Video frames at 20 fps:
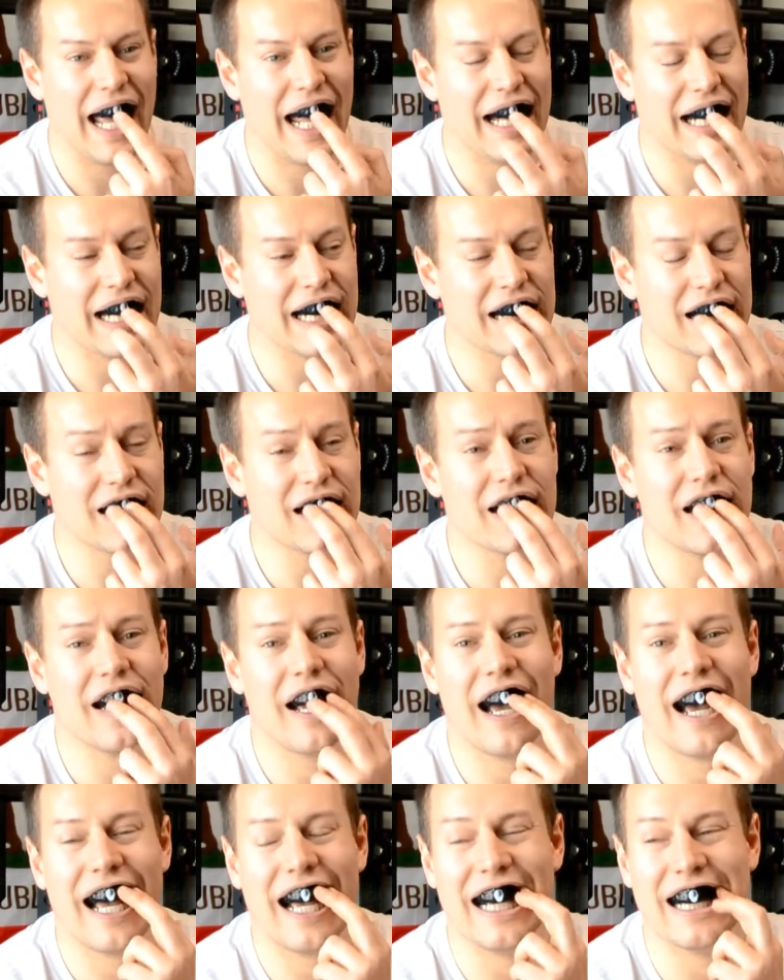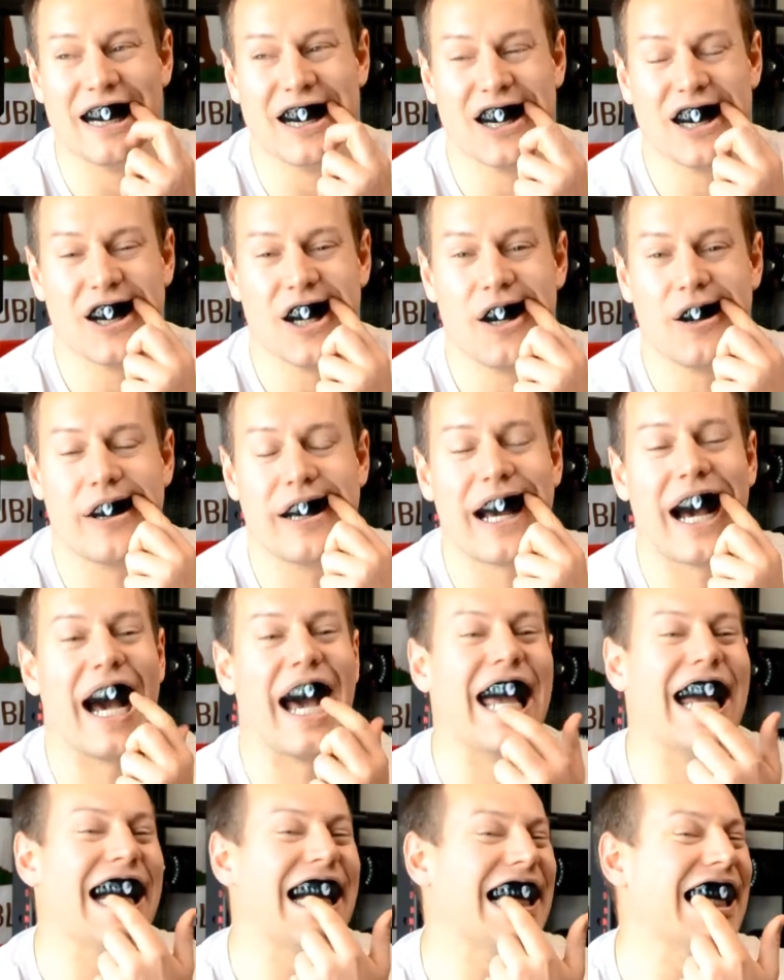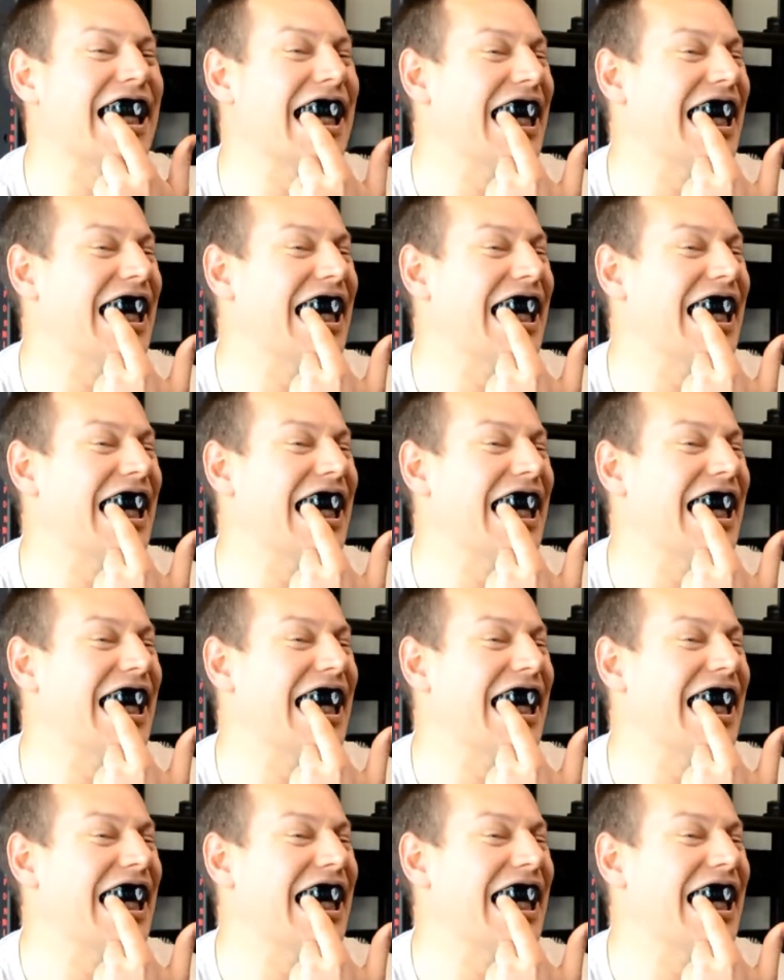This is so tight